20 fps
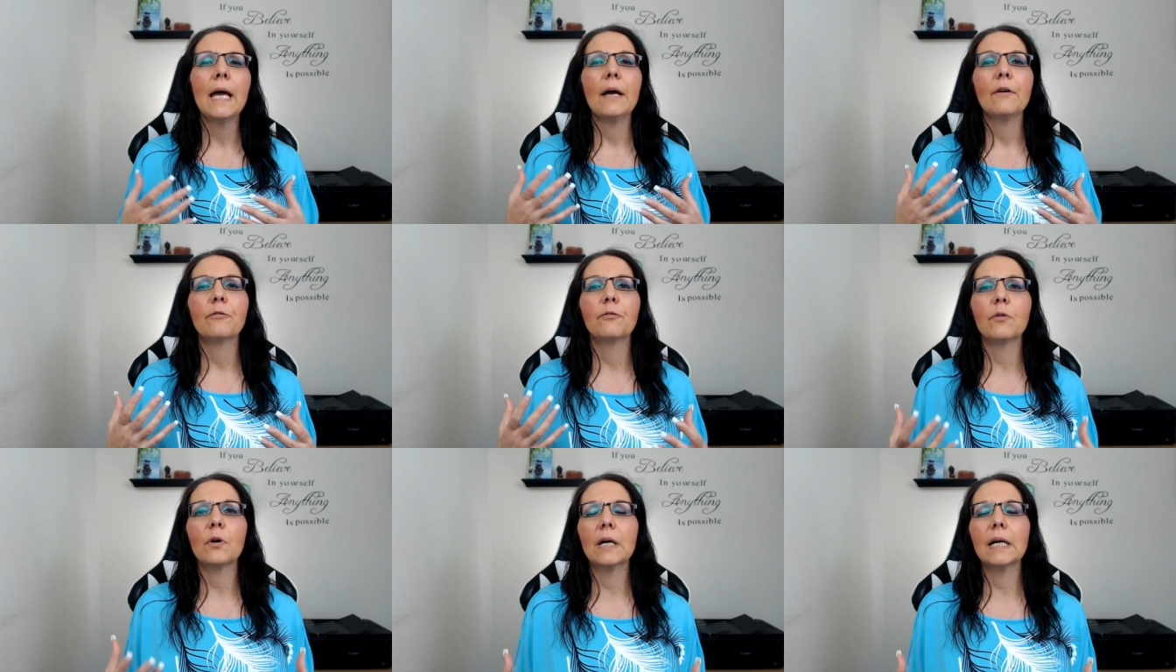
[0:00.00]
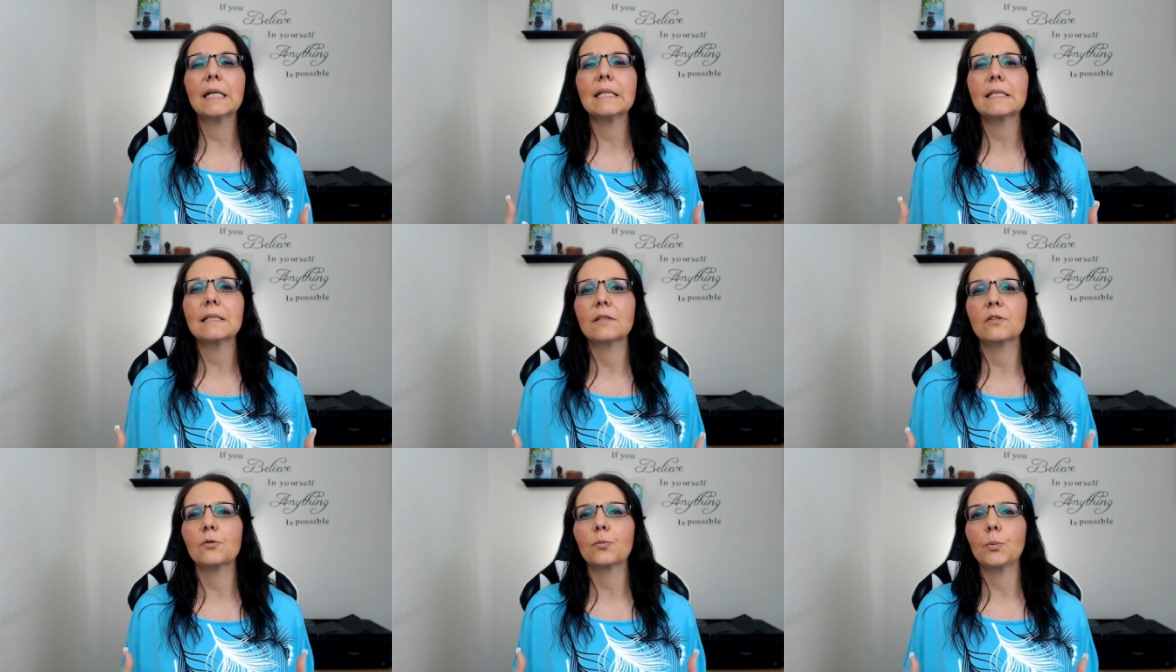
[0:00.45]
For
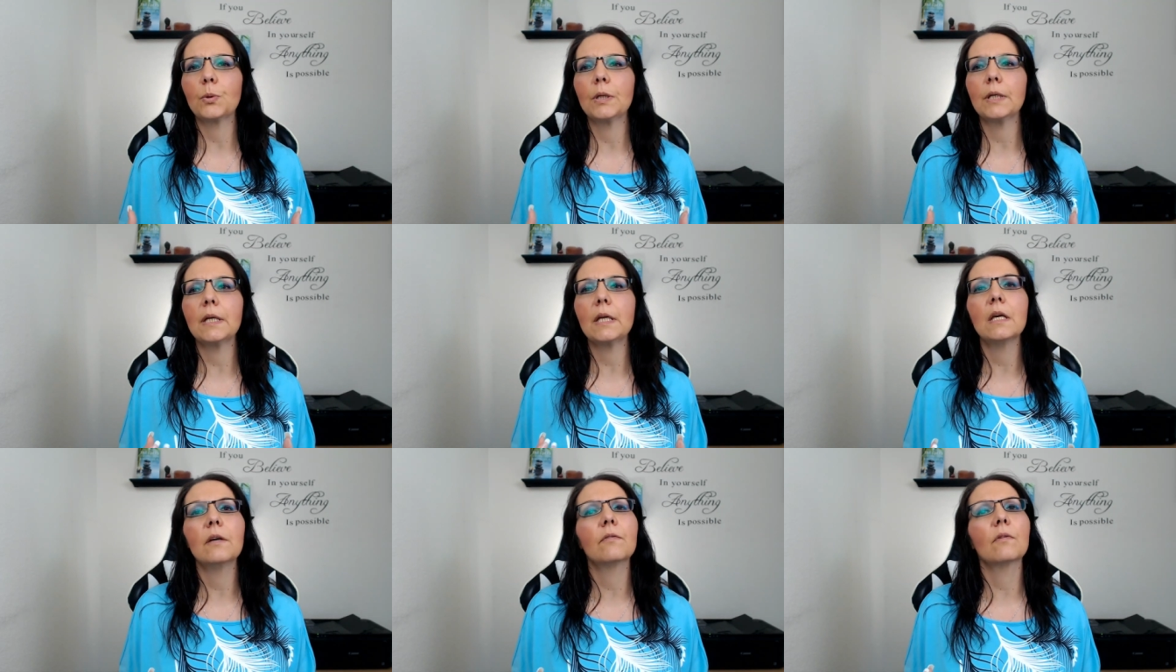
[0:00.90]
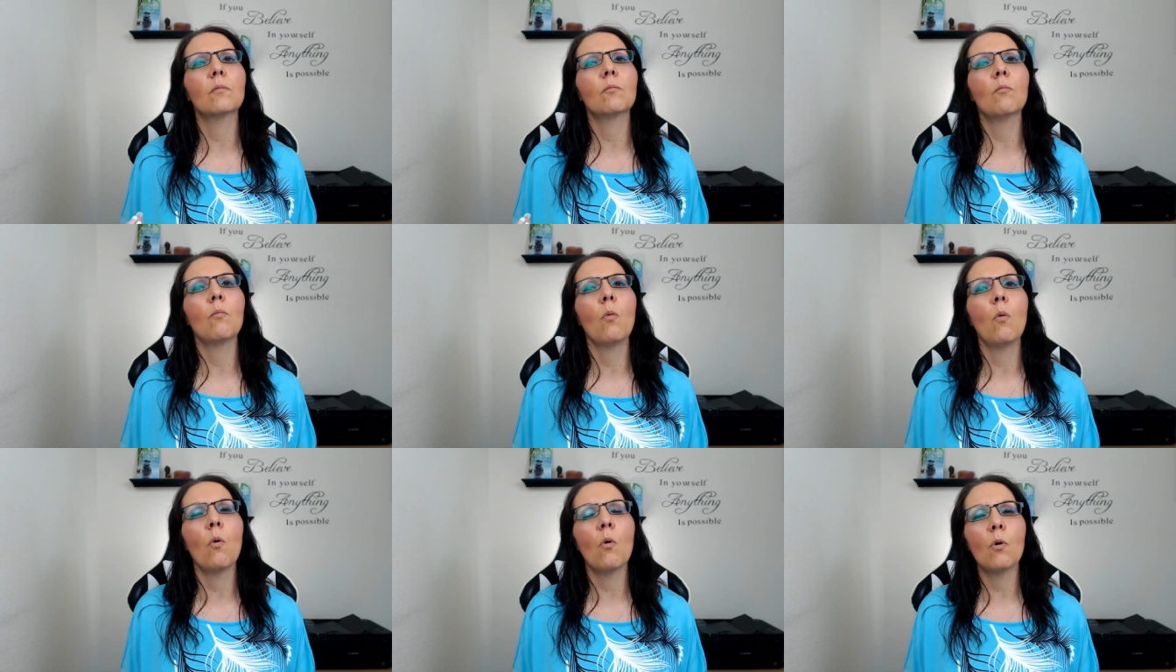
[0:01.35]
us, it's really even
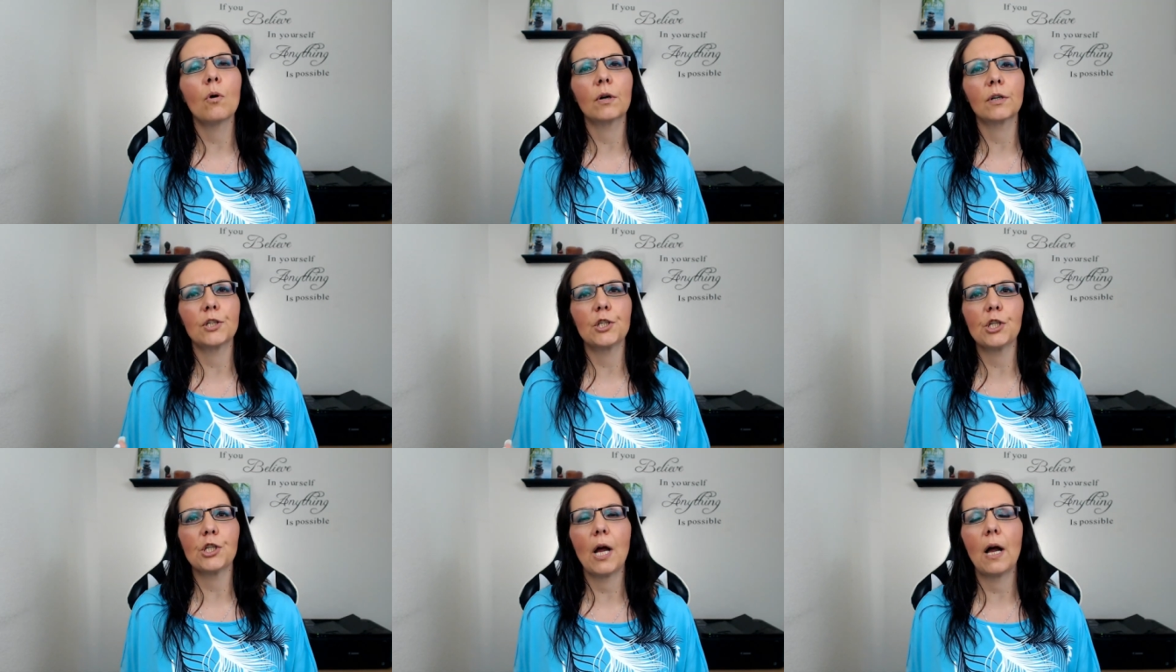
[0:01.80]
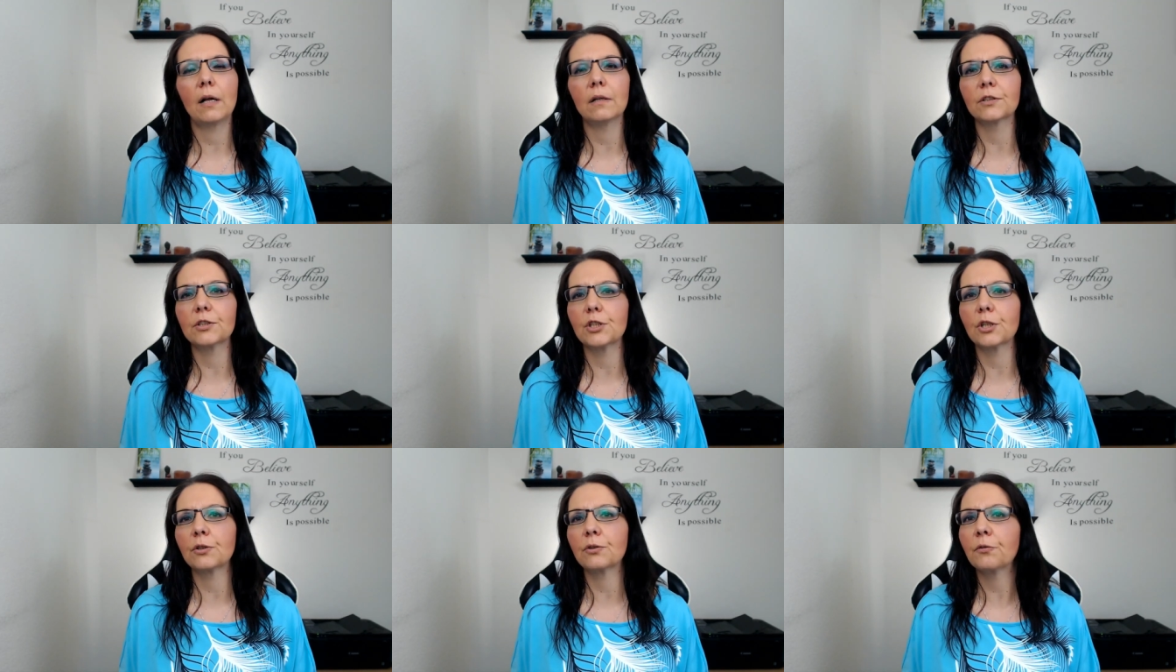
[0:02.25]
more
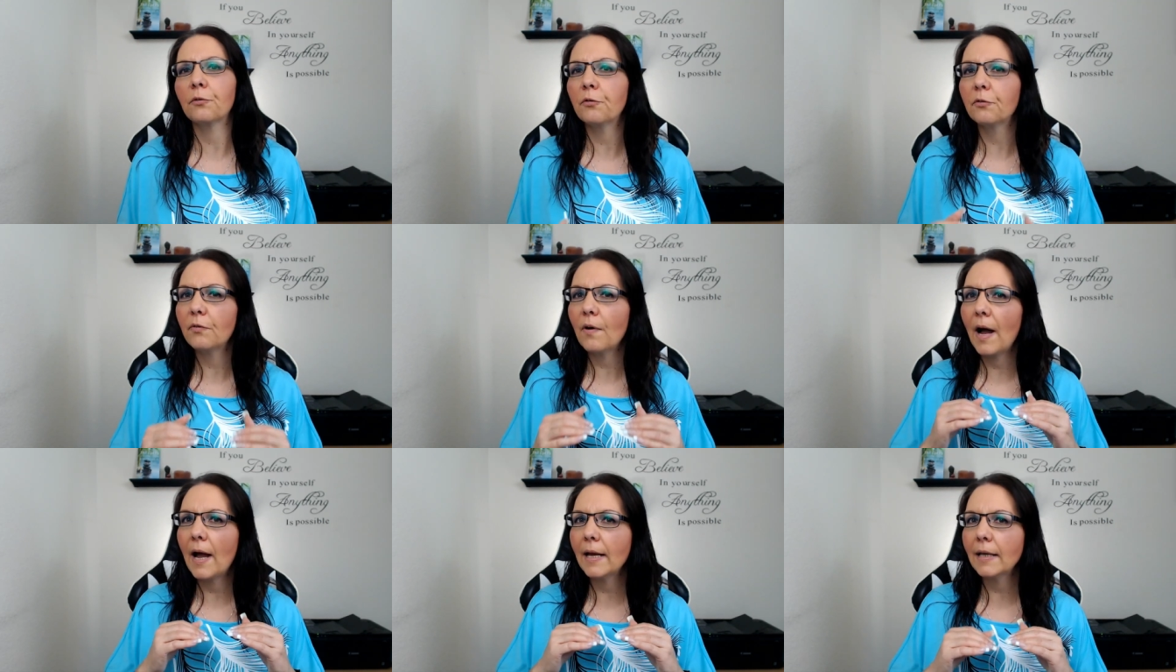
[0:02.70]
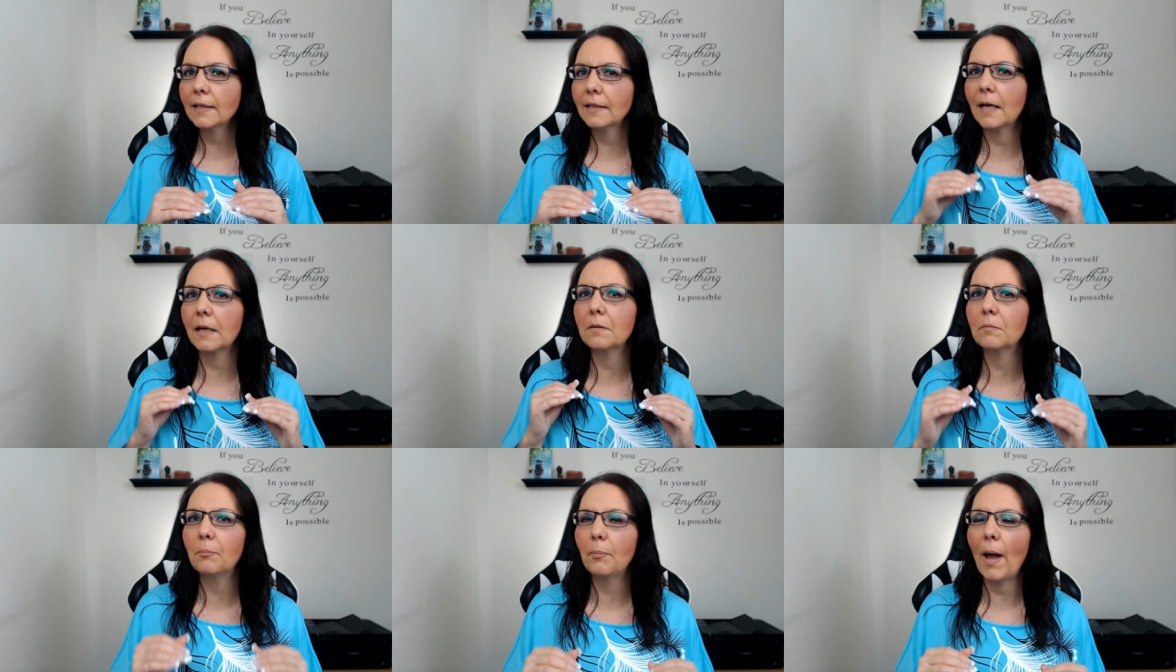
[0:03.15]
challenging to find
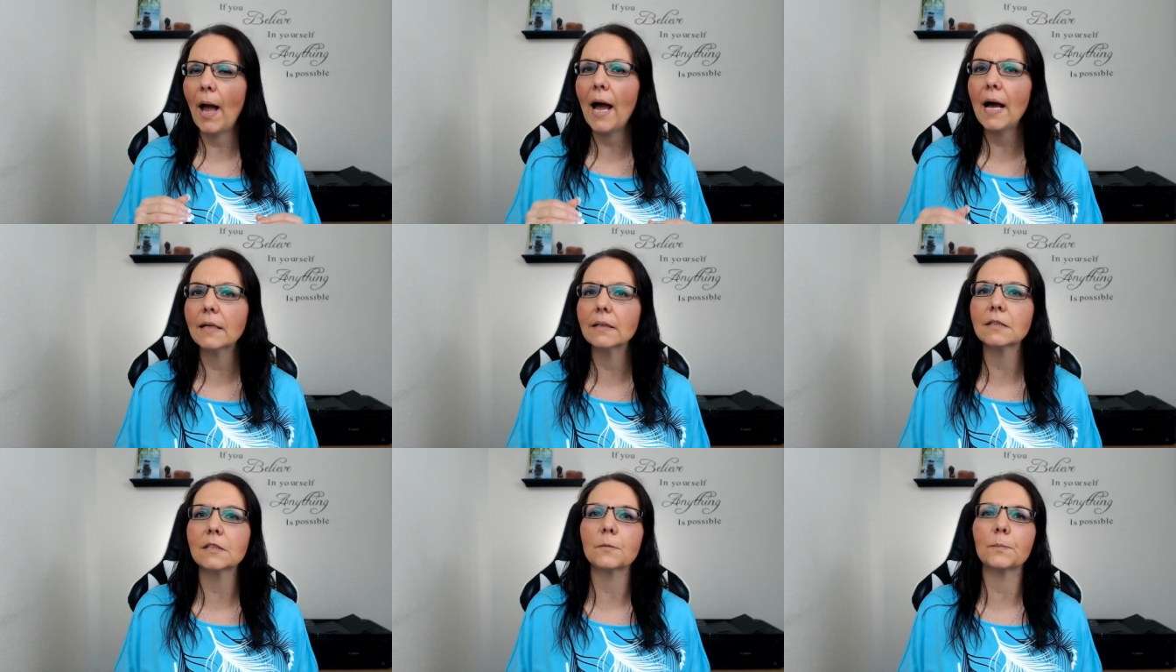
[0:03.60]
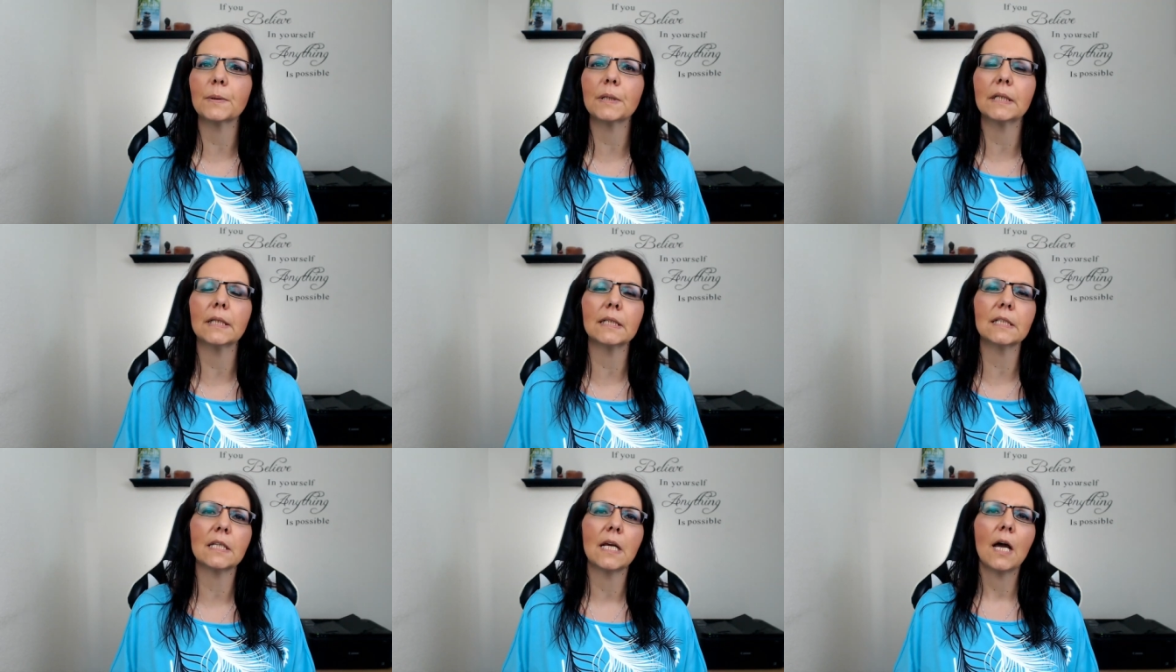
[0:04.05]
that balance
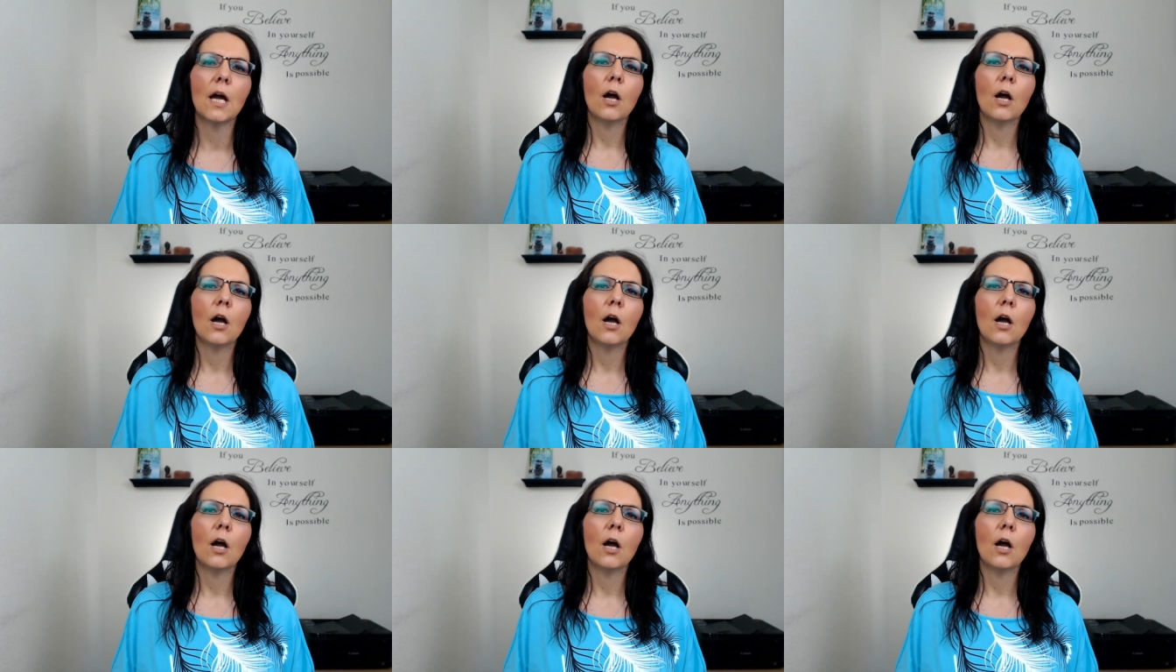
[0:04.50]
because